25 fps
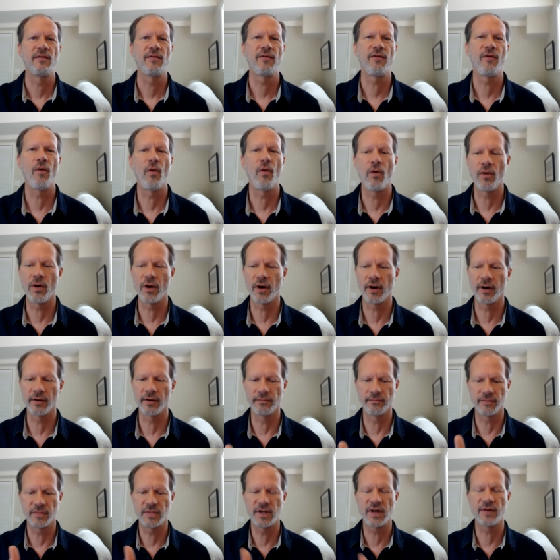
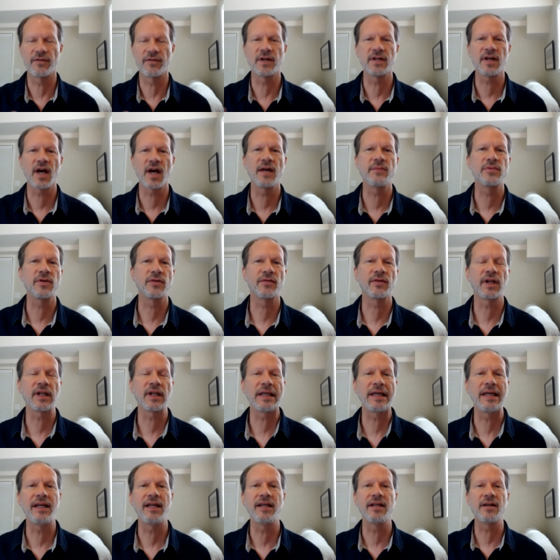for different types of
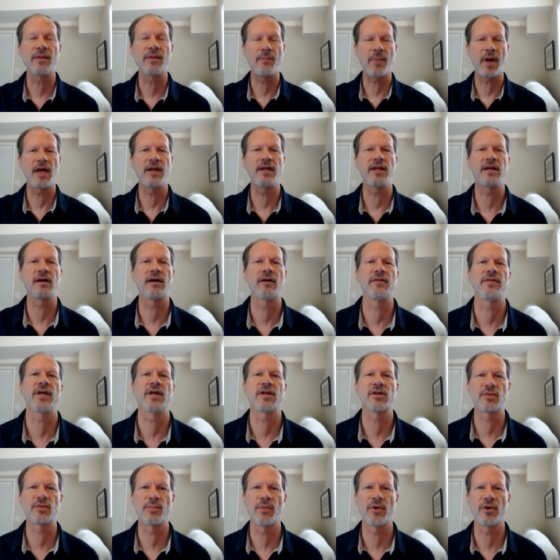cleaning depending on the
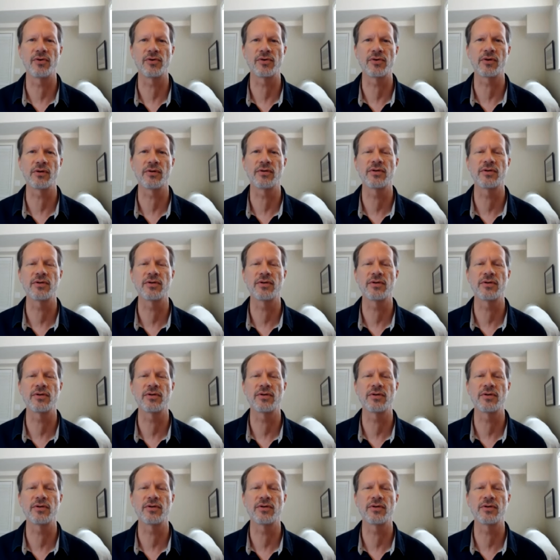exposure.